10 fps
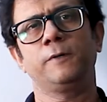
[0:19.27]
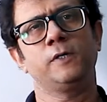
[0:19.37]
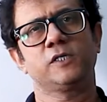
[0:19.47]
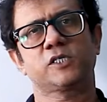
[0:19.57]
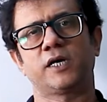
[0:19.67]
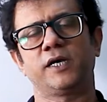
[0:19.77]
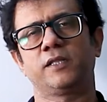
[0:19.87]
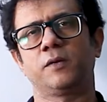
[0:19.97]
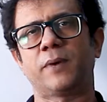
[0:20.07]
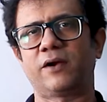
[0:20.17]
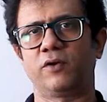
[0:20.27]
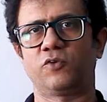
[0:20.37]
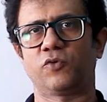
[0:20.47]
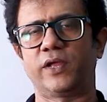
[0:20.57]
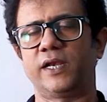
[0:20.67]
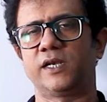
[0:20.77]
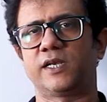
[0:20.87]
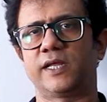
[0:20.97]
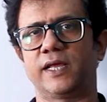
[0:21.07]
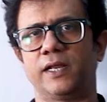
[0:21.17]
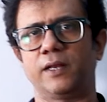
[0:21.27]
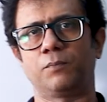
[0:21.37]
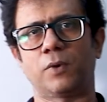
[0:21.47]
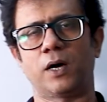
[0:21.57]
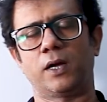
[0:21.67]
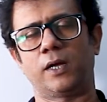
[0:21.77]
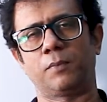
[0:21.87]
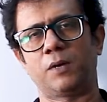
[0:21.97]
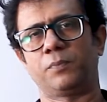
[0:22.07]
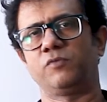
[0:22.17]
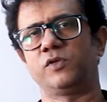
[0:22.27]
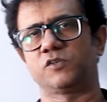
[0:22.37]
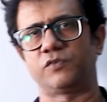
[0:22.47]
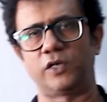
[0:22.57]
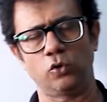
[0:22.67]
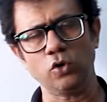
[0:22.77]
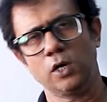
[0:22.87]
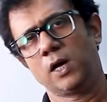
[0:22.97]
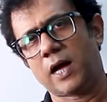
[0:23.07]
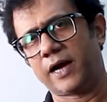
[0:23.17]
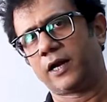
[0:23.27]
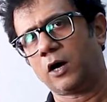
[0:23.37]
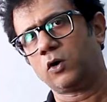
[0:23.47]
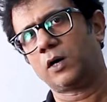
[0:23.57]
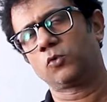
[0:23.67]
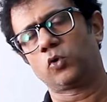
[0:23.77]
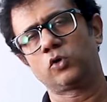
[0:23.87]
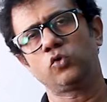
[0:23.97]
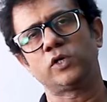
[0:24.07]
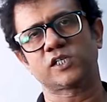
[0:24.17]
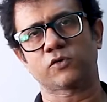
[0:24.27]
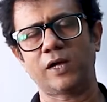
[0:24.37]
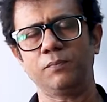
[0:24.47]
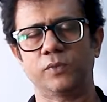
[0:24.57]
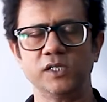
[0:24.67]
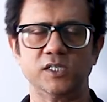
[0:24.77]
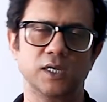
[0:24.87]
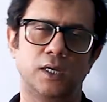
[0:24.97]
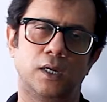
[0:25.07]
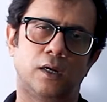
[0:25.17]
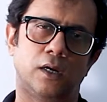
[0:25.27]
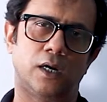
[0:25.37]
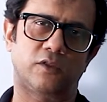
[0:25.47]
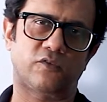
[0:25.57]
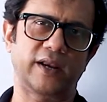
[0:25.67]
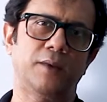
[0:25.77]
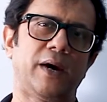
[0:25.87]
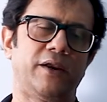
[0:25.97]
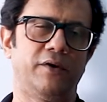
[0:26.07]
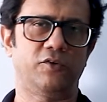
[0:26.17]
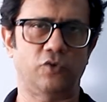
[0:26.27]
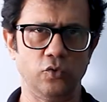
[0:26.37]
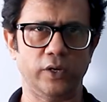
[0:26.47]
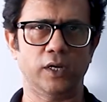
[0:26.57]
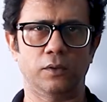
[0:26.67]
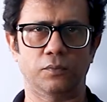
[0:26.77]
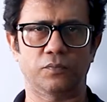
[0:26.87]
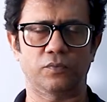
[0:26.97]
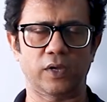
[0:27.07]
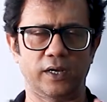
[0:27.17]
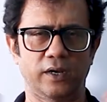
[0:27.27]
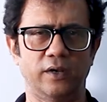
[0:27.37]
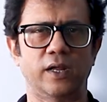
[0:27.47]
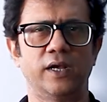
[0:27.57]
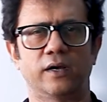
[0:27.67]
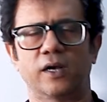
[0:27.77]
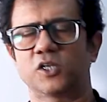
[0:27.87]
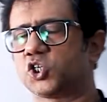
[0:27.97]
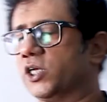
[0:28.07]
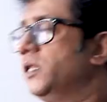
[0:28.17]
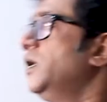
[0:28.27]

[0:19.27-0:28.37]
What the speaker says: studied the binary tree in detail in my previous video, and now I am going to describe this threaded binary tree in a nutshell.